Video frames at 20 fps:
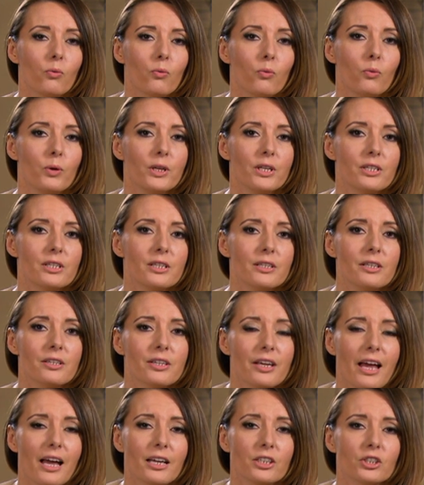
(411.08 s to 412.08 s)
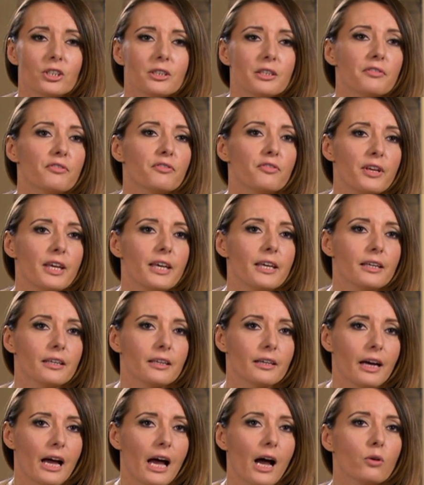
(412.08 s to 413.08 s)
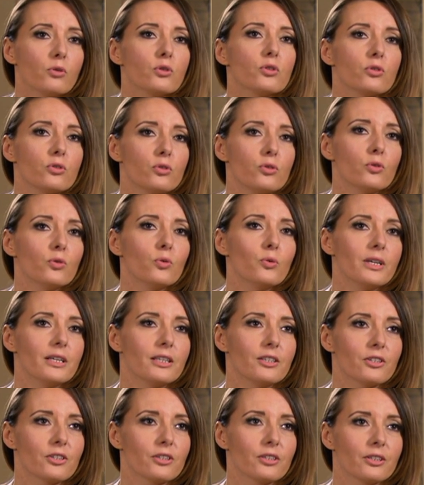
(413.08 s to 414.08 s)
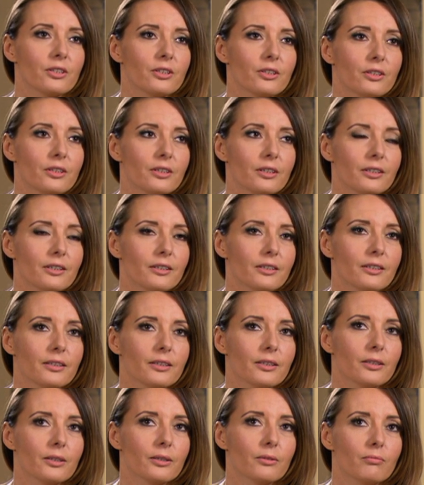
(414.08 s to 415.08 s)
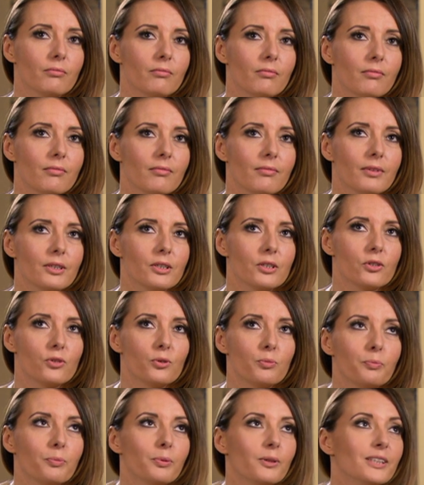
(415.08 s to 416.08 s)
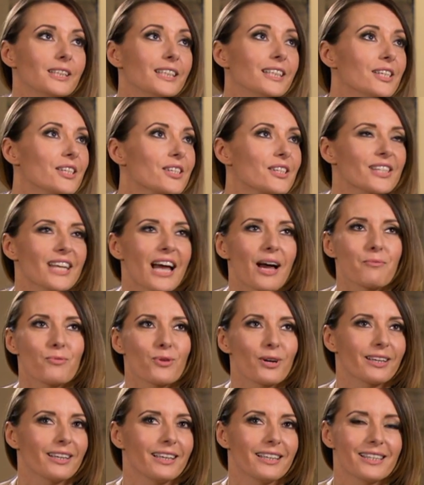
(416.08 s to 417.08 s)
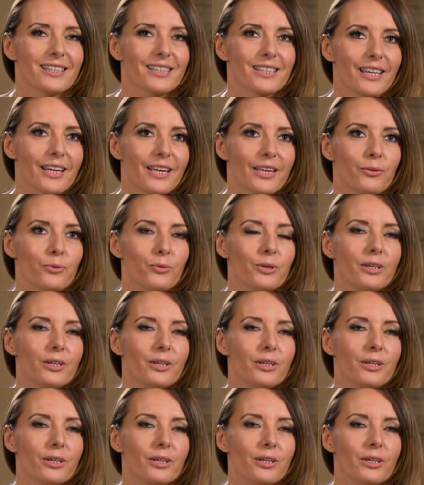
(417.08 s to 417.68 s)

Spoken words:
we didn't actually think how to do it to please someone, let's say.